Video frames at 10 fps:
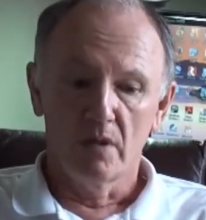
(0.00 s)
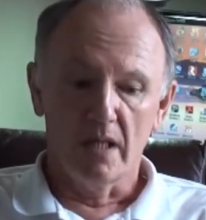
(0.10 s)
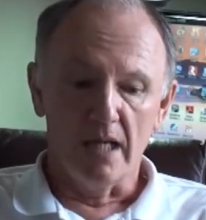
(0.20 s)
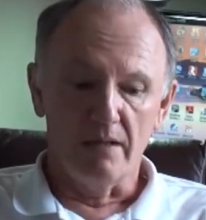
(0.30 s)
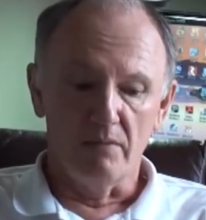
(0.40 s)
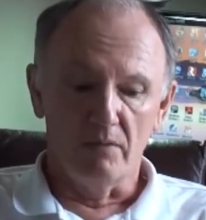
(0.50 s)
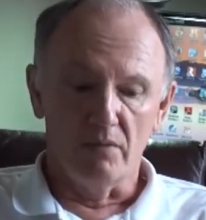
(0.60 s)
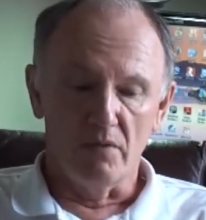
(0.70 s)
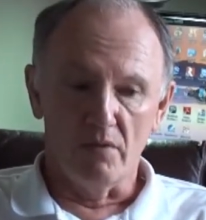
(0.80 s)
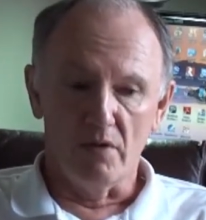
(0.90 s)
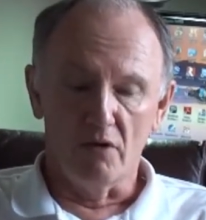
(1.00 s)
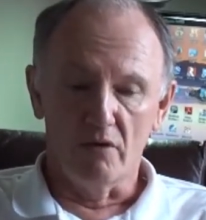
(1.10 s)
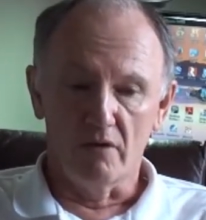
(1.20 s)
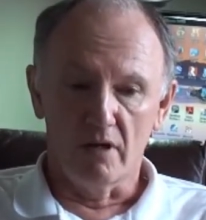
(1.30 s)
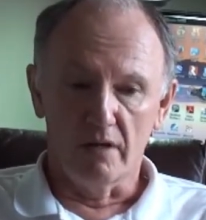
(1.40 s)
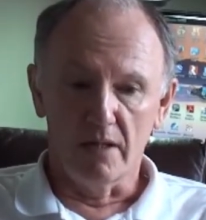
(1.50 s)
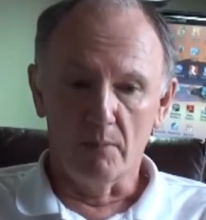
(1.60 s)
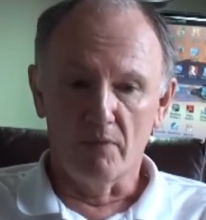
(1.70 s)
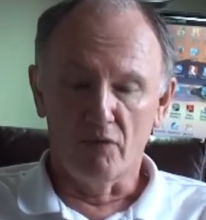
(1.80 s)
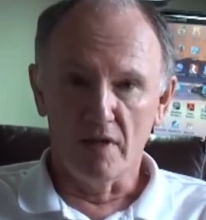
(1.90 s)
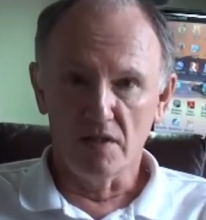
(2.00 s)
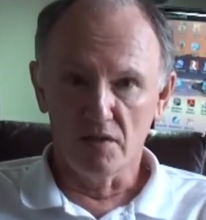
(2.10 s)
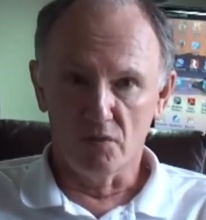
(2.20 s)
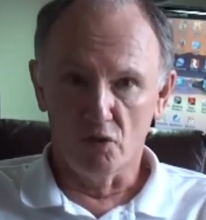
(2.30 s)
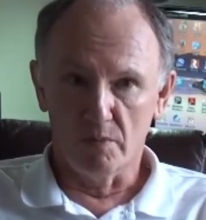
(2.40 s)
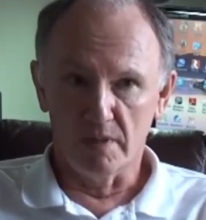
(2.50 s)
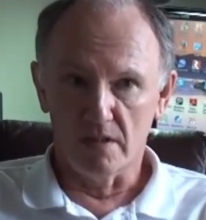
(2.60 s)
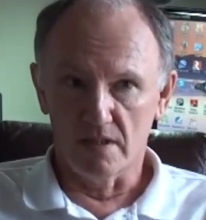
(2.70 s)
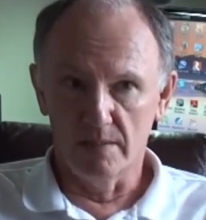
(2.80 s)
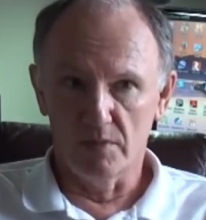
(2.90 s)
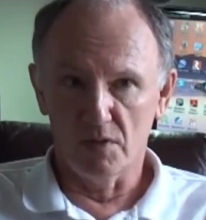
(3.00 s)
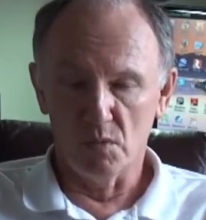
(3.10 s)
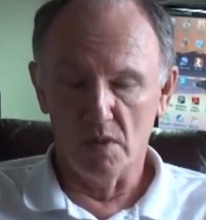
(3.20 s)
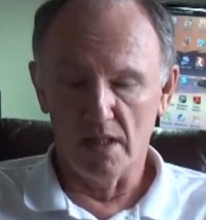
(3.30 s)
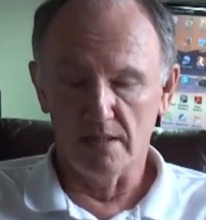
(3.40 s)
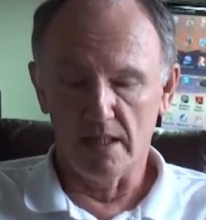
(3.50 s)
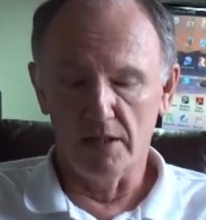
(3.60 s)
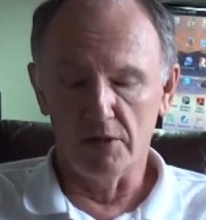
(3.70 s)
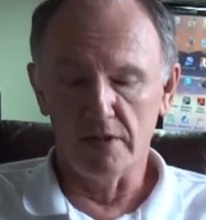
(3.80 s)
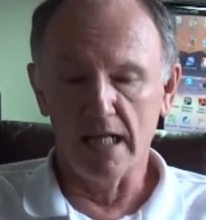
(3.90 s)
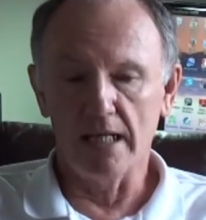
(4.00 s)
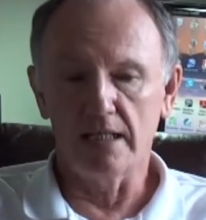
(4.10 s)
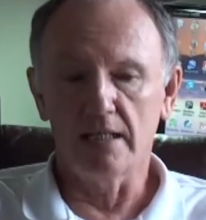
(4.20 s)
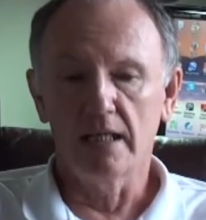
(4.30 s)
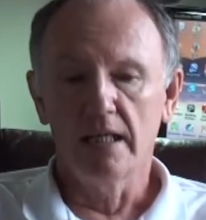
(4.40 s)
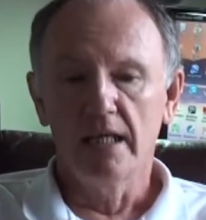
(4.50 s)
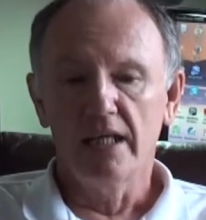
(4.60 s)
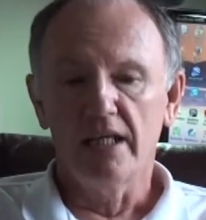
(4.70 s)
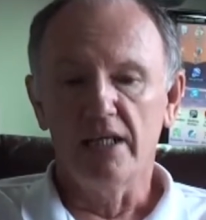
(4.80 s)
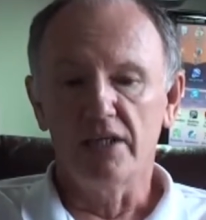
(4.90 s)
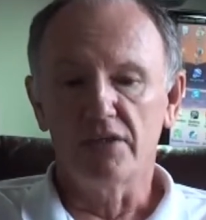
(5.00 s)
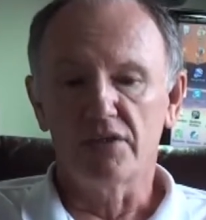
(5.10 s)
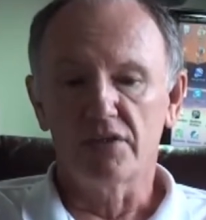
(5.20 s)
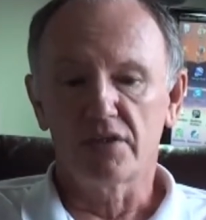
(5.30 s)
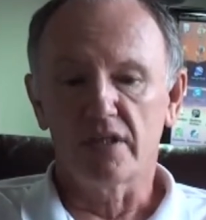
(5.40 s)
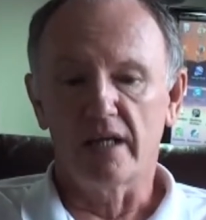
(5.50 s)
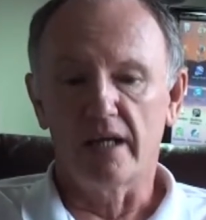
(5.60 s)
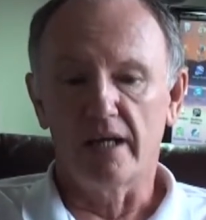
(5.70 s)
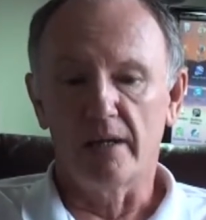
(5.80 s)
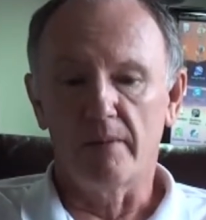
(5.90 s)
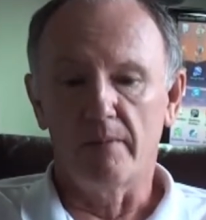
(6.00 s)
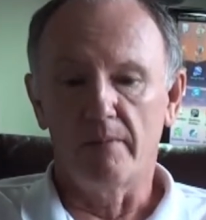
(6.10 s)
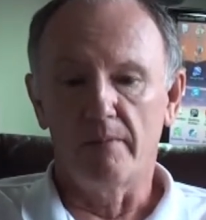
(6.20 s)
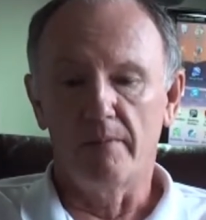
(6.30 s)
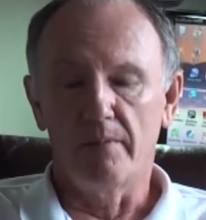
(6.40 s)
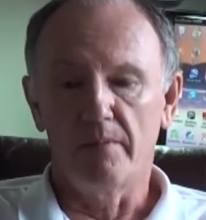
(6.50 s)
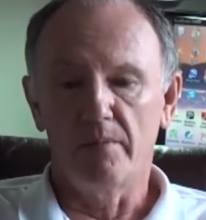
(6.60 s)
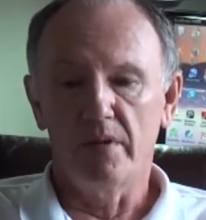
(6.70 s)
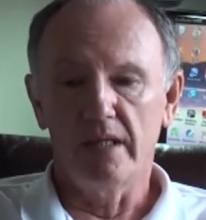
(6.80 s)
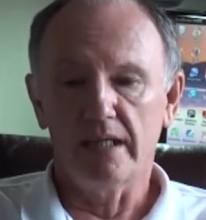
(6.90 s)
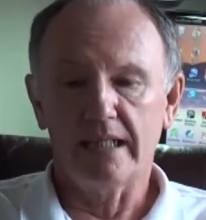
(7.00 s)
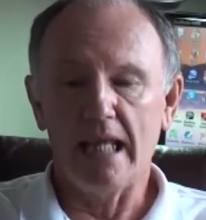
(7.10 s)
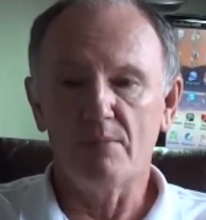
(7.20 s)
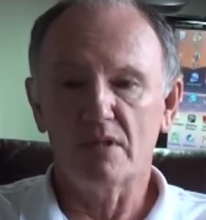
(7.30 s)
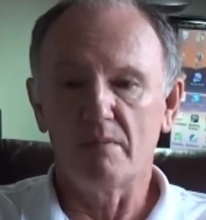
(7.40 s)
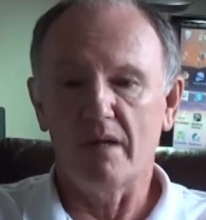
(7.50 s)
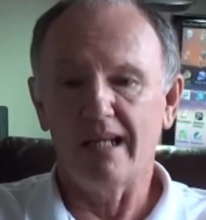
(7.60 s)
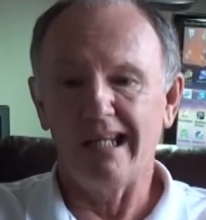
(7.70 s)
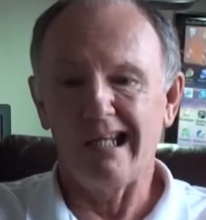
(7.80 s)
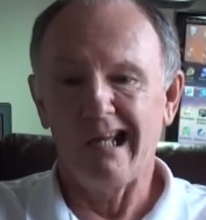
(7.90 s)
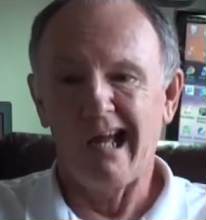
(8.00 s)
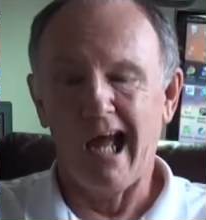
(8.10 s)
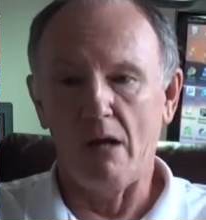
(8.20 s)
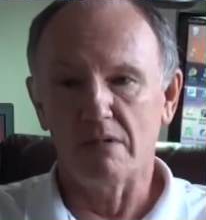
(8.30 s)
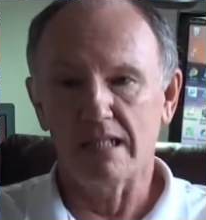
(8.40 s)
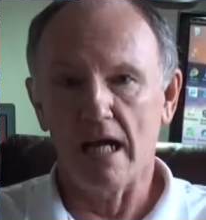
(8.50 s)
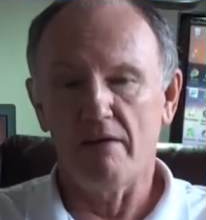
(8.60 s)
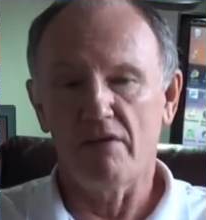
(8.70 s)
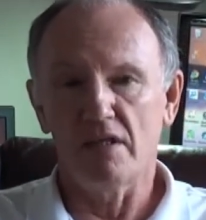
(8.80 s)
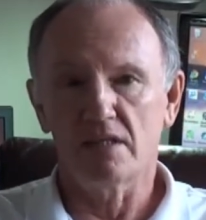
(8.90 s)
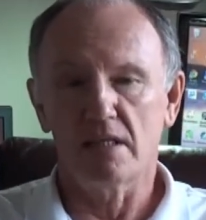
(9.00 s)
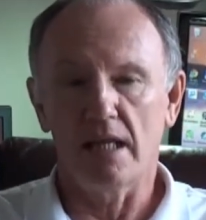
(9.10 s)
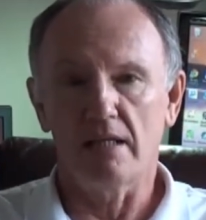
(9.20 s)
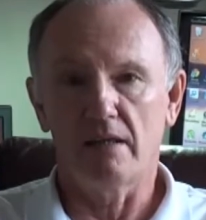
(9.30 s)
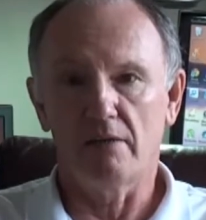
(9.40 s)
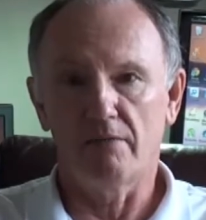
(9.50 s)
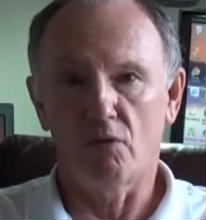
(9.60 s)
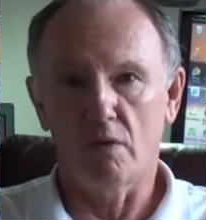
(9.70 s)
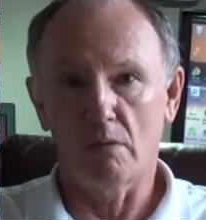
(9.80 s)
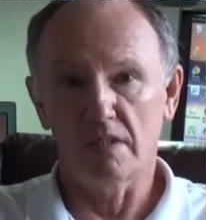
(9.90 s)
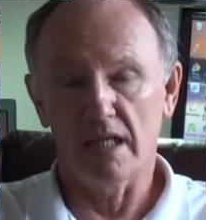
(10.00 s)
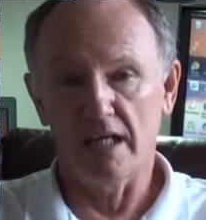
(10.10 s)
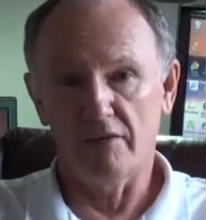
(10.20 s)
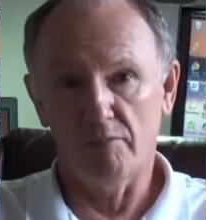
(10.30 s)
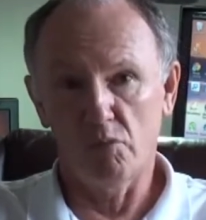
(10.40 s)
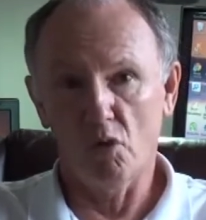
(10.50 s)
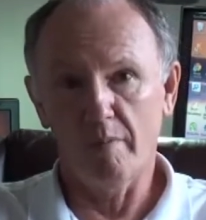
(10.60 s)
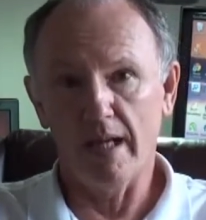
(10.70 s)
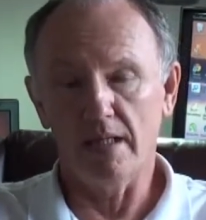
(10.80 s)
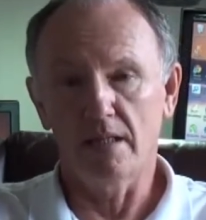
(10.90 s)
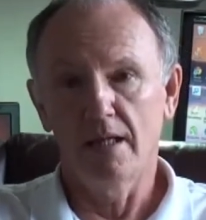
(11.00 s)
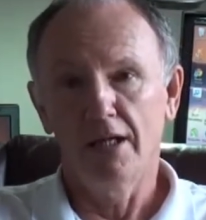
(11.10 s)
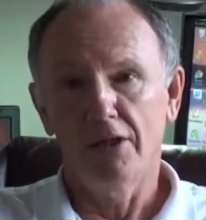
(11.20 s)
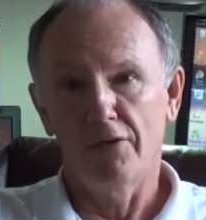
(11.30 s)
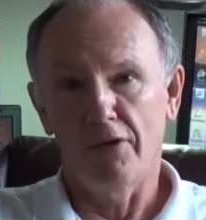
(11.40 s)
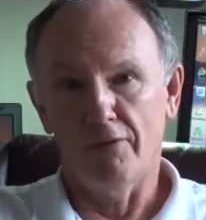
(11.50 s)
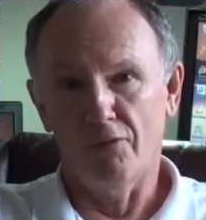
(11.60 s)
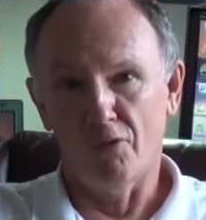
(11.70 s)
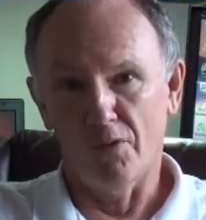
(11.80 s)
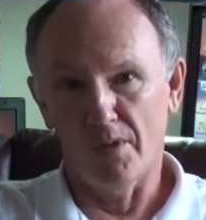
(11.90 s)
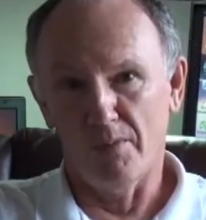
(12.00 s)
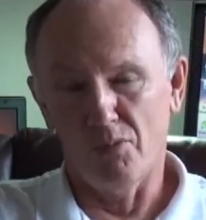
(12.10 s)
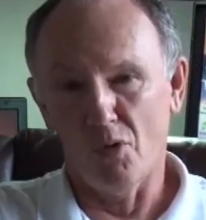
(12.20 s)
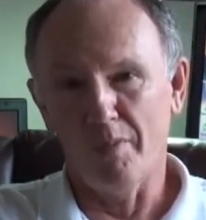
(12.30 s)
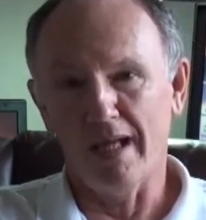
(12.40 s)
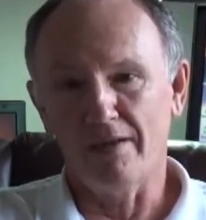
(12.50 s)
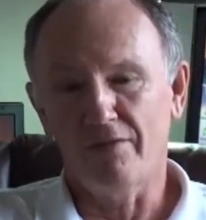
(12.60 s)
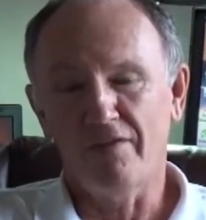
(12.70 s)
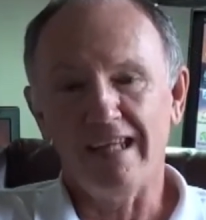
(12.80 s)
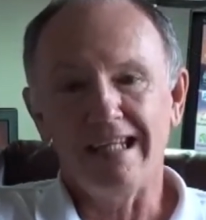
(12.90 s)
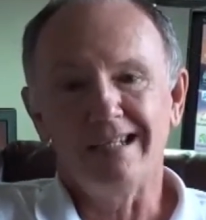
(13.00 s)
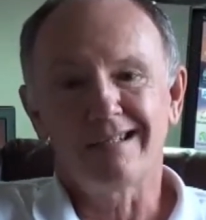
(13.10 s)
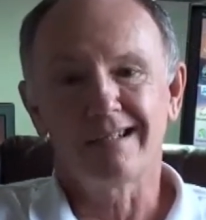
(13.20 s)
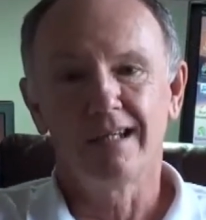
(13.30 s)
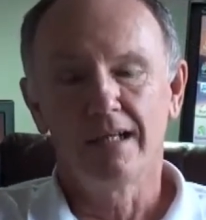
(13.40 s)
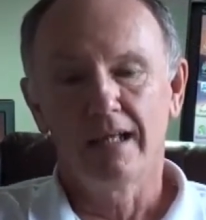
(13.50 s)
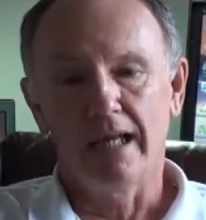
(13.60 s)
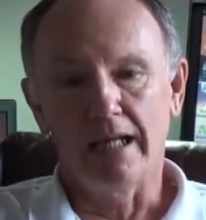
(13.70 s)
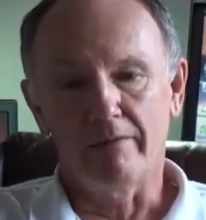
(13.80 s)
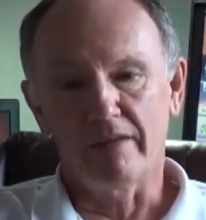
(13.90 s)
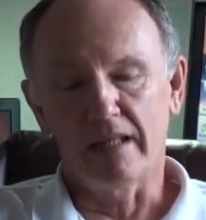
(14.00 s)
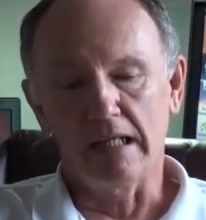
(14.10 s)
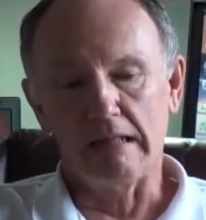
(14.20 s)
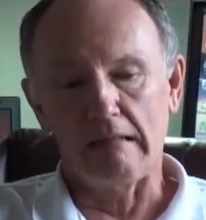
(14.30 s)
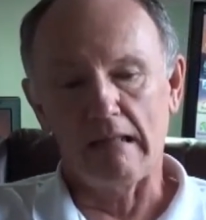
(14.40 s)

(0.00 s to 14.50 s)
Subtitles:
There are a number of reasons for it, but the simplest one, as I understand it, is it keeps the money outside of the estate, therefore outside of probate, therefore the probate fees and everything